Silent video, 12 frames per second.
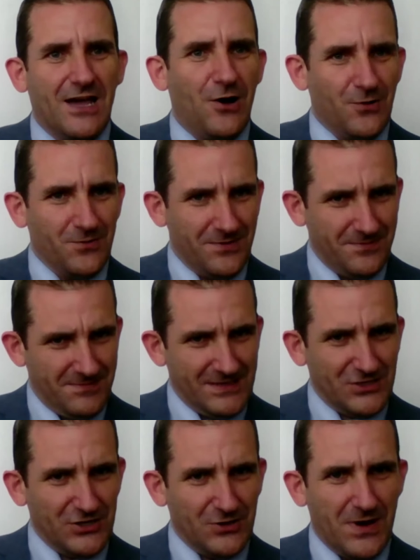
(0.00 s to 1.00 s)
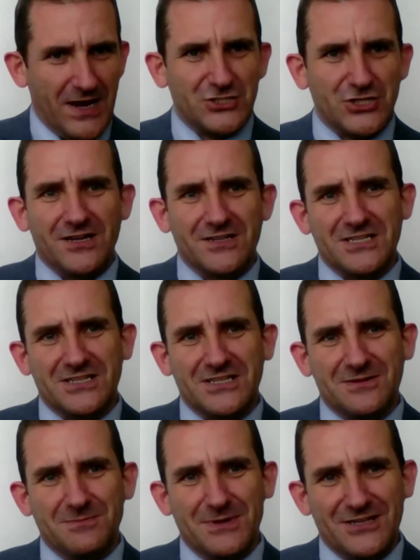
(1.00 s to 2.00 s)
oh, there's a new HR
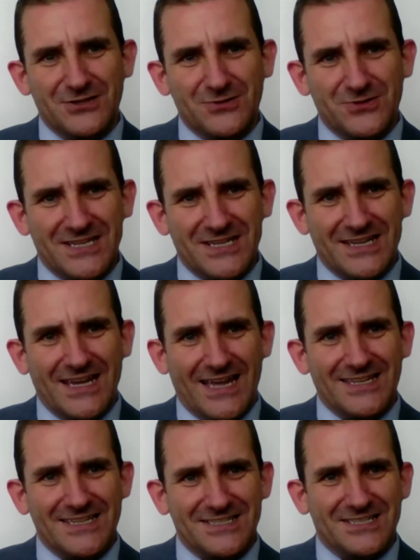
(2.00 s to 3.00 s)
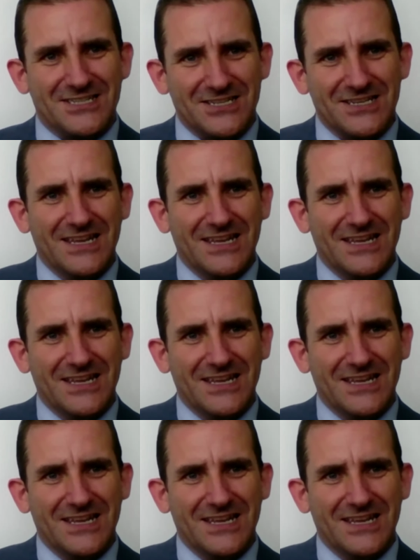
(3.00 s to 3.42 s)
system being used here, and it's